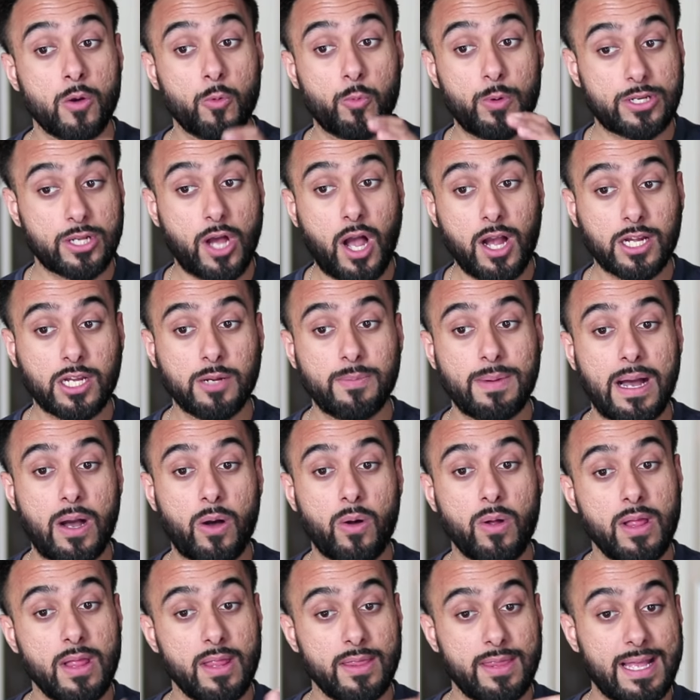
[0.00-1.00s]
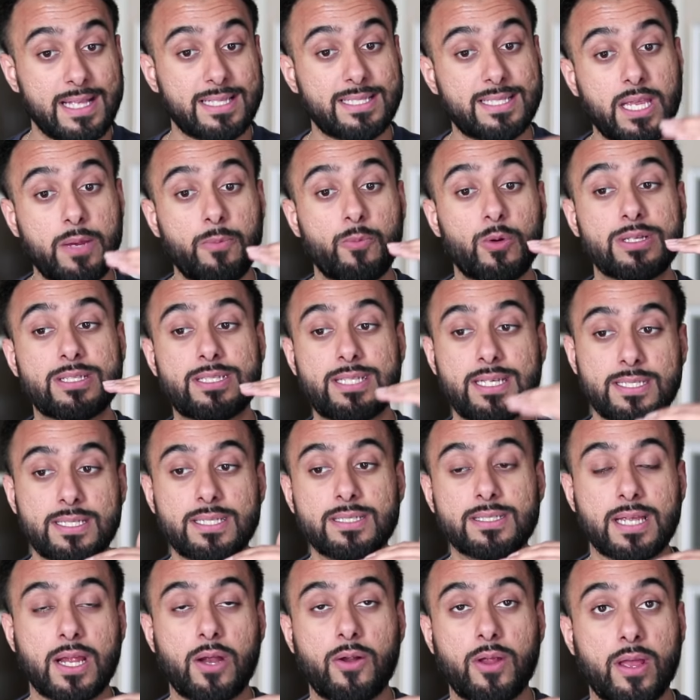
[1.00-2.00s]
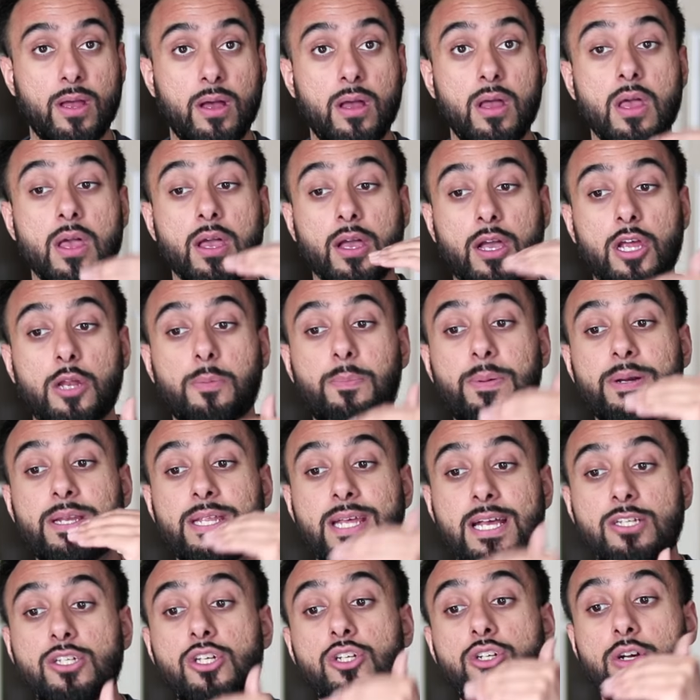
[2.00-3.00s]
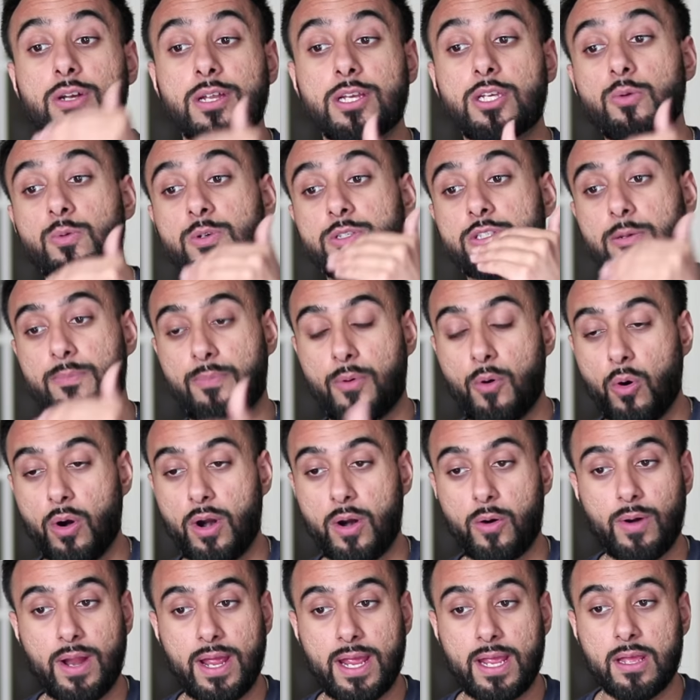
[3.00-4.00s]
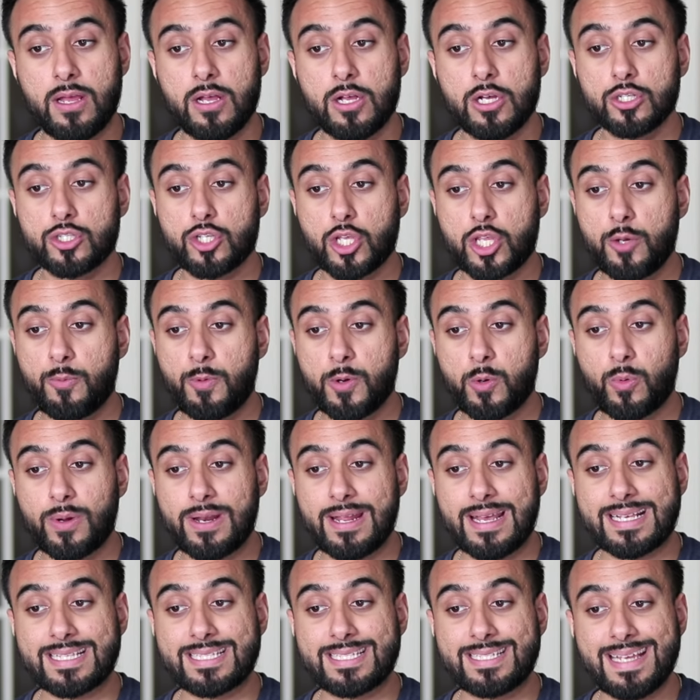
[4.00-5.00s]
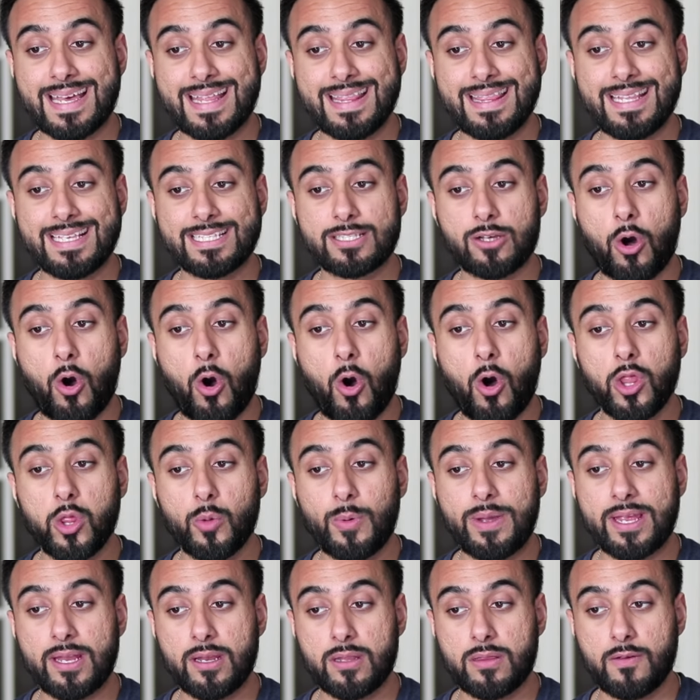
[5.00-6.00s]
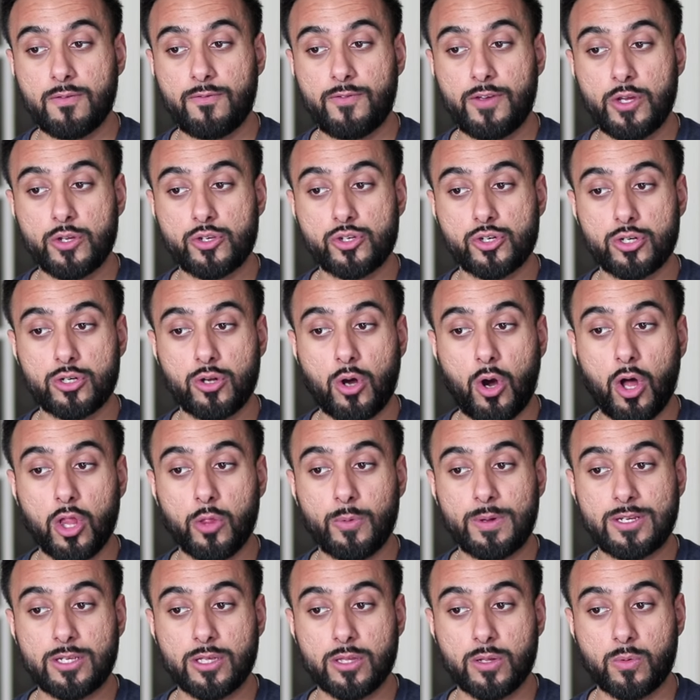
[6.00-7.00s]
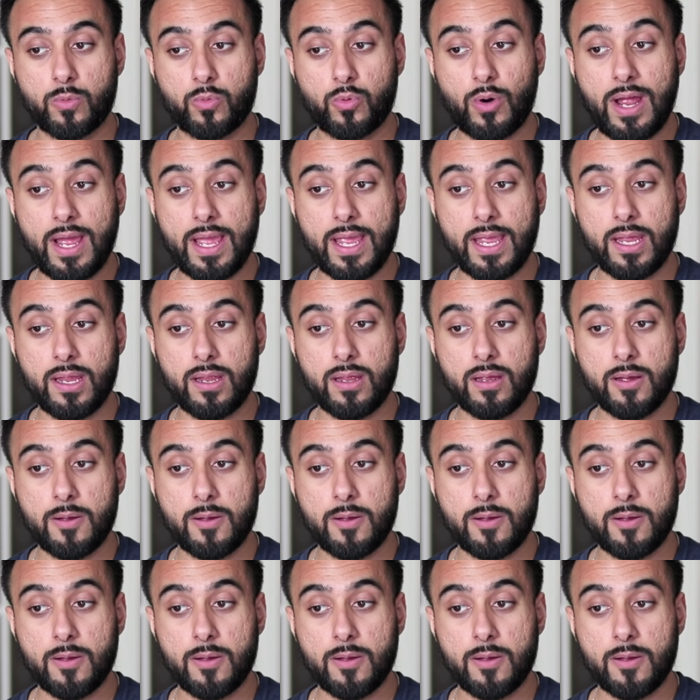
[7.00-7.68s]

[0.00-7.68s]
We talked about that same resistance area could potentially turn into a support, right? So you would want to extend this all the way into the future, all the way to the right.